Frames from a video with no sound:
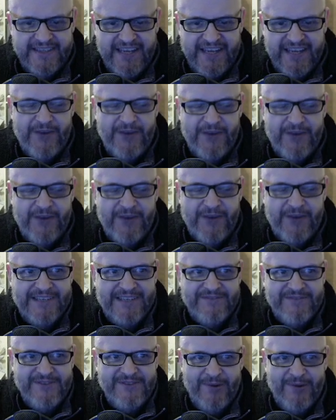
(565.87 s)
here it is,
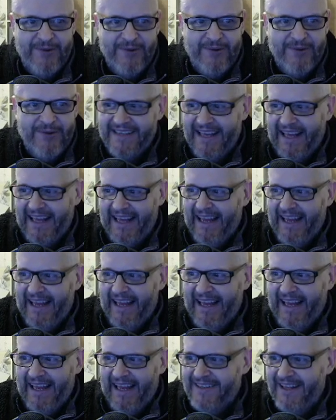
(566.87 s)
everyone,
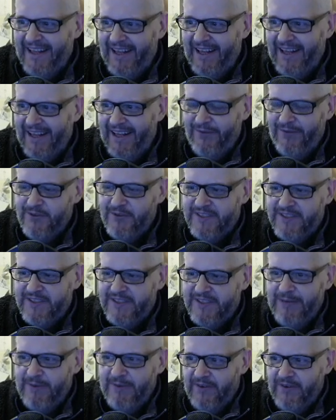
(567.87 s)
and
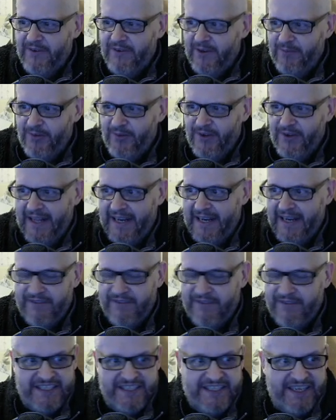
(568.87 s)
unfortunately we've got to put
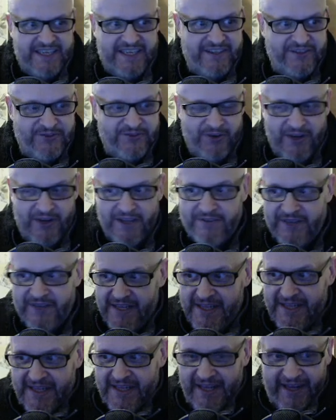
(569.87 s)
another disc in the drive,
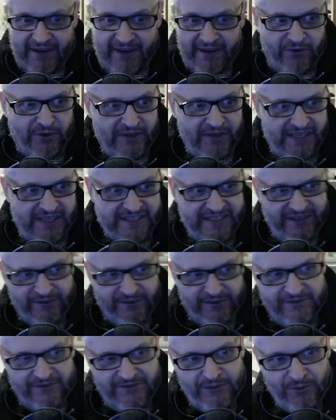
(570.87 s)
and I've got it sitting on
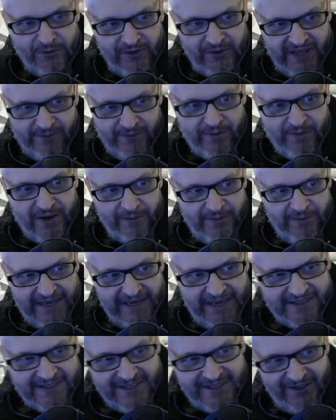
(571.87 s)
the floor here, my
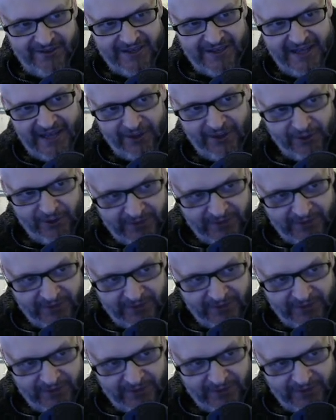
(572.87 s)
Amiga, so hang on a